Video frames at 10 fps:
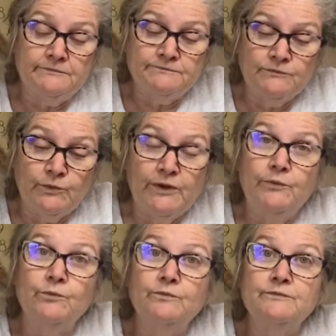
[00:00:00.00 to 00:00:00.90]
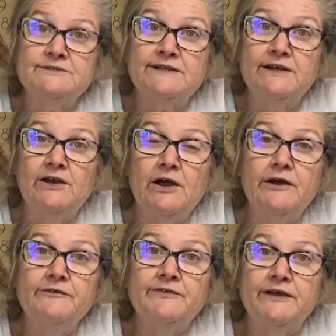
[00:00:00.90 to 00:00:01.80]
We sent it
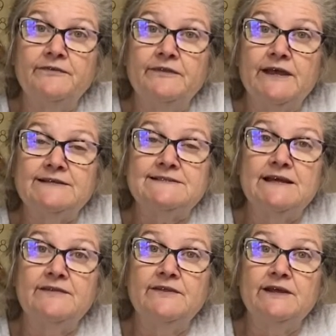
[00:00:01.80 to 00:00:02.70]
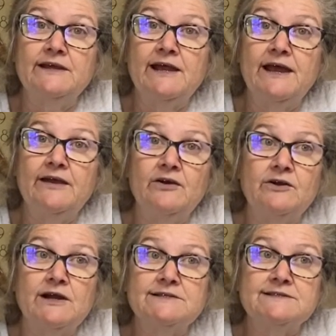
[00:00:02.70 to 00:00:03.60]
off and they said that it had all
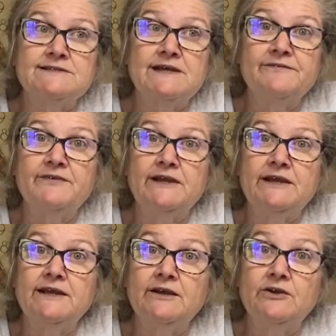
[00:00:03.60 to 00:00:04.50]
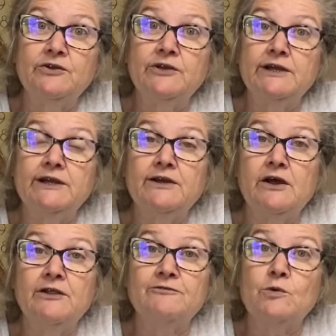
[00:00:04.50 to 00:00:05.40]
kinds of stuff in it, including
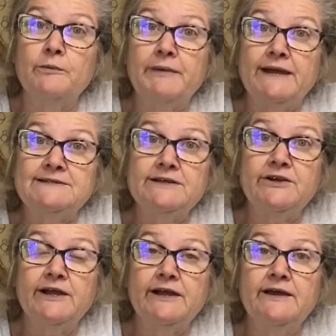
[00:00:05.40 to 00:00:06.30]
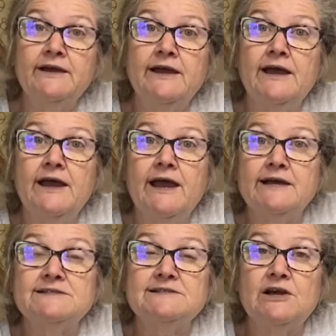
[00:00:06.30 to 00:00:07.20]
coliform bacteria.
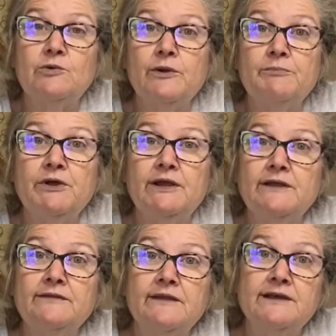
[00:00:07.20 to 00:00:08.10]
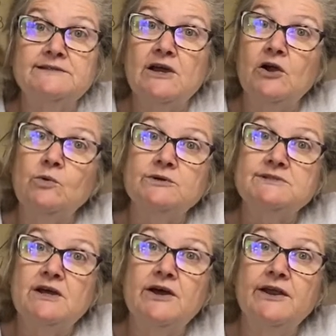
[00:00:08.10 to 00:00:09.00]
And so we put in this
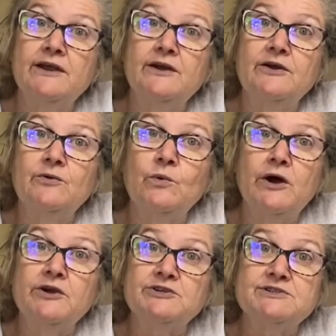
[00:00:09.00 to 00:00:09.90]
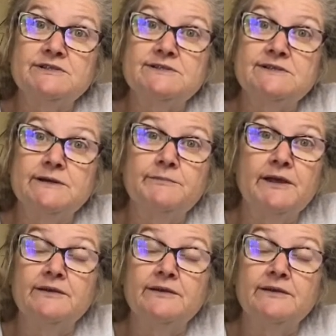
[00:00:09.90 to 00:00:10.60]
Aquasana water system that